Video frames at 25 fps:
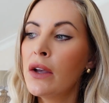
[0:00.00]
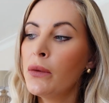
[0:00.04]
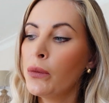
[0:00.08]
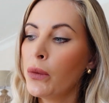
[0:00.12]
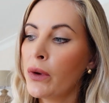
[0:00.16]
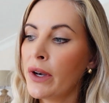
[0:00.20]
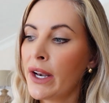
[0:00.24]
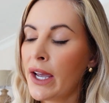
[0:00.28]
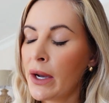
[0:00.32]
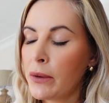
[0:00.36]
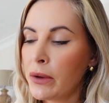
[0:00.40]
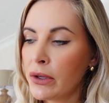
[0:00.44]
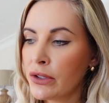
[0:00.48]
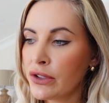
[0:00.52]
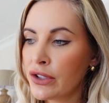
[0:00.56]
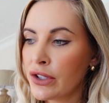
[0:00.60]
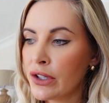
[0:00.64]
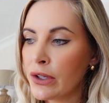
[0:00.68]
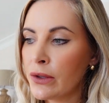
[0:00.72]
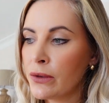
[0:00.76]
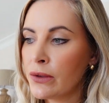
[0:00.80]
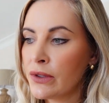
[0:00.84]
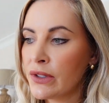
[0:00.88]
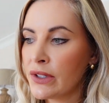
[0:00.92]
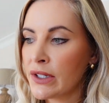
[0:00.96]
We're now on
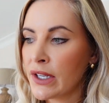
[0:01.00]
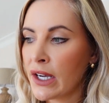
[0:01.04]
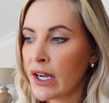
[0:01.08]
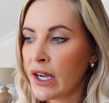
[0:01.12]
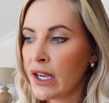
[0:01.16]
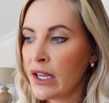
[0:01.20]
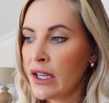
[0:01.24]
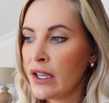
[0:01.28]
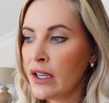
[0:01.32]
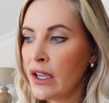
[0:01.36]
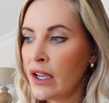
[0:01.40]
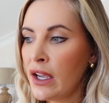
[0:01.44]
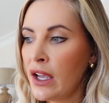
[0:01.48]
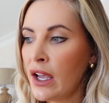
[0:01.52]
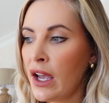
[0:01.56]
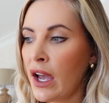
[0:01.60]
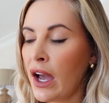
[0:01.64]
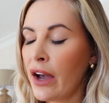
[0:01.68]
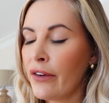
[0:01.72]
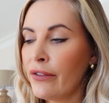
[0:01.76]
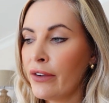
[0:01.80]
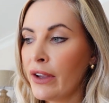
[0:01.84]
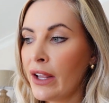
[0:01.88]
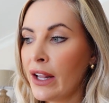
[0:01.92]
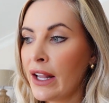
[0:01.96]
Tuesday.
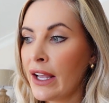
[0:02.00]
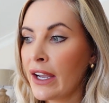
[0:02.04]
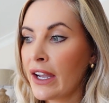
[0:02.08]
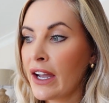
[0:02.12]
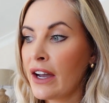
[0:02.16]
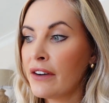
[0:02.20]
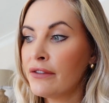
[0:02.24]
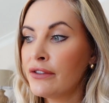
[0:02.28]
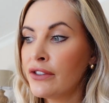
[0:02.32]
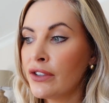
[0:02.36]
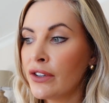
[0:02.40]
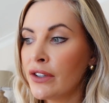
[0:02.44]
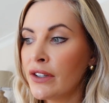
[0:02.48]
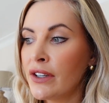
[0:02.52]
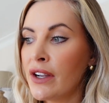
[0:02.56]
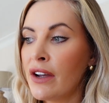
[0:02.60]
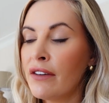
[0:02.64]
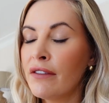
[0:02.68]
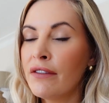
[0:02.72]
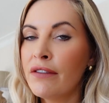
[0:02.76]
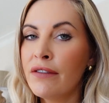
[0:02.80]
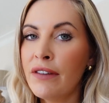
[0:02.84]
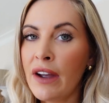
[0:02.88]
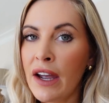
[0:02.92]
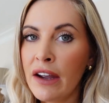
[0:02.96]
I feel like I've done
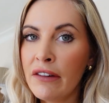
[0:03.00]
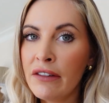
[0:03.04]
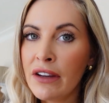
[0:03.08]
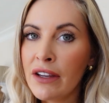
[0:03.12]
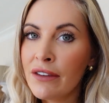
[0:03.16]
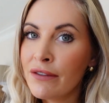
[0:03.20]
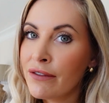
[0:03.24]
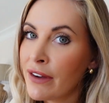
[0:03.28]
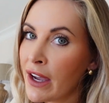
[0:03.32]
very,